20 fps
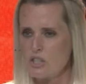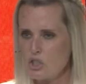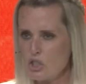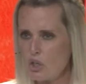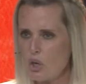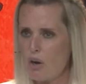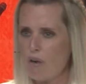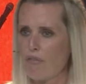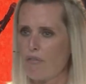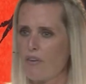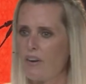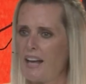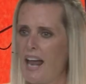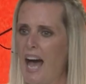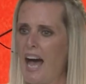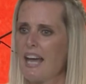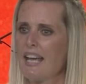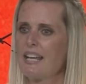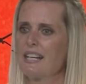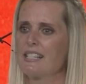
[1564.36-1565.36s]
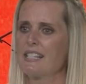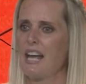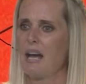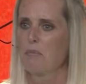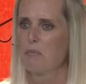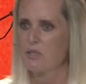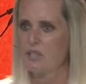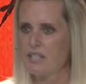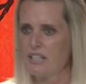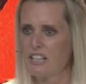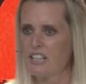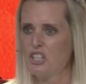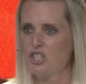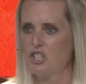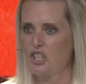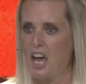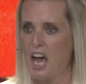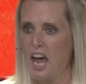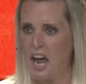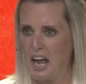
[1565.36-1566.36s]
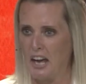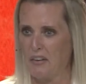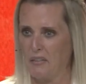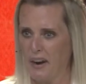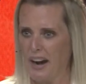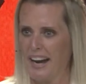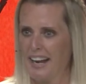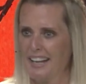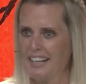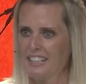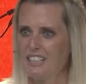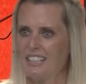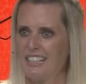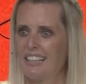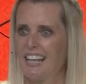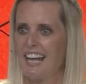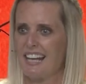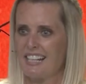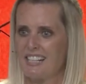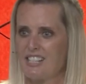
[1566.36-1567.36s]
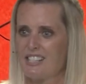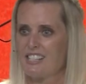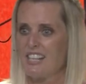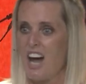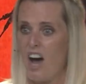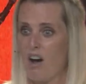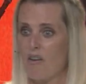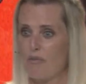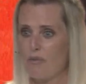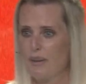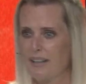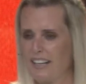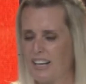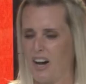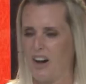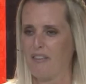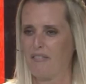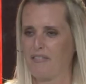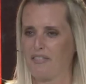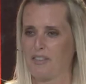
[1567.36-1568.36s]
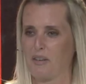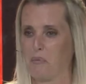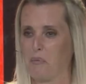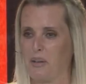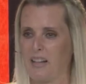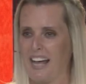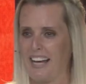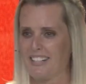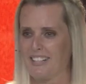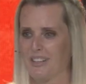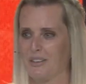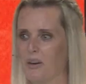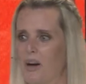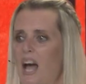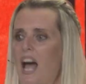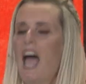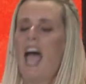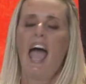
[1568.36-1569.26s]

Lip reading: and you go for an eye exam, you sit in the chair, right? And you're like, you start off really confident. Well, I do.